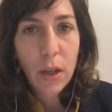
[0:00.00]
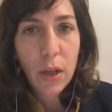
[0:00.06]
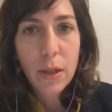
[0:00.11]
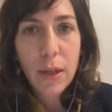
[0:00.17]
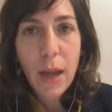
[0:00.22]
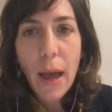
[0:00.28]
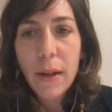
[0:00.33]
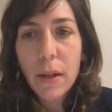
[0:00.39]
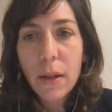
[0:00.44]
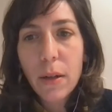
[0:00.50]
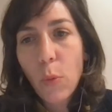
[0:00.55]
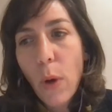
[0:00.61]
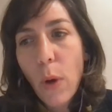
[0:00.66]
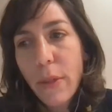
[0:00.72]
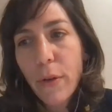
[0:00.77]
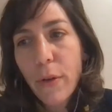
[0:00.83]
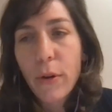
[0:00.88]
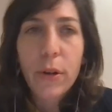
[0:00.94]
not
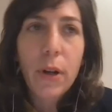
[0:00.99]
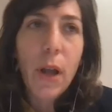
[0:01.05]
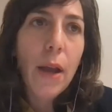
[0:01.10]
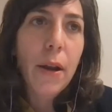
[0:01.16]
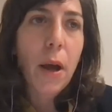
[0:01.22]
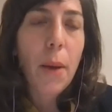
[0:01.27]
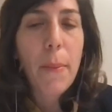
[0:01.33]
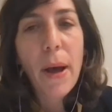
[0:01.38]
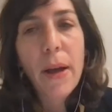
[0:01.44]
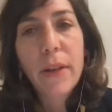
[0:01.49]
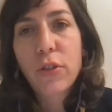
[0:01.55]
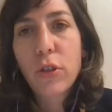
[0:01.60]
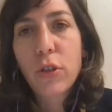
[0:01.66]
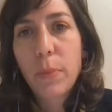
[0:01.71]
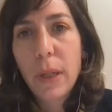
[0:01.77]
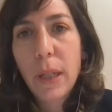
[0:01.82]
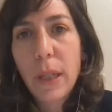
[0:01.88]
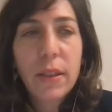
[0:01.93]
whether or not Hamas
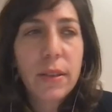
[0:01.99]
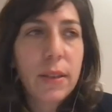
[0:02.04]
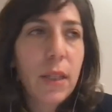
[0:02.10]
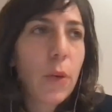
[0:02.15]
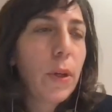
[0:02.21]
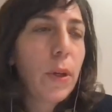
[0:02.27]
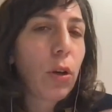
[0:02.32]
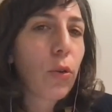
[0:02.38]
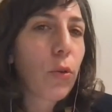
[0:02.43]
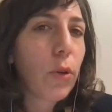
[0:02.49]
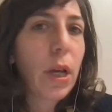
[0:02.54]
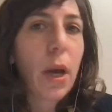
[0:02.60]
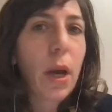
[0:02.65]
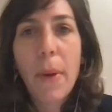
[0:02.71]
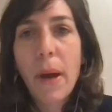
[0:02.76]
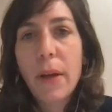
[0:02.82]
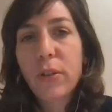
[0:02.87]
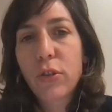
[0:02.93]
should be, let's say we agree
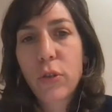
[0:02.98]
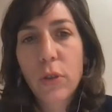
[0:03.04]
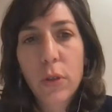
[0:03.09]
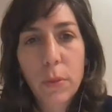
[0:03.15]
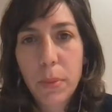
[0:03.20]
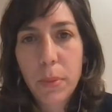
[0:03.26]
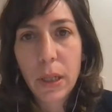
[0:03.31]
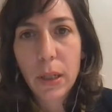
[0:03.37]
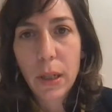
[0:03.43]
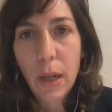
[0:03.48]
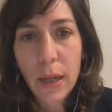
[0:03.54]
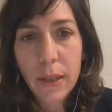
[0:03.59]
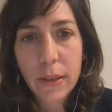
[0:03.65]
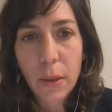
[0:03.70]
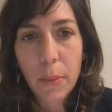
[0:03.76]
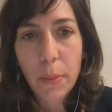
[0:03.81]
Hamas shouldn't be in Gaza,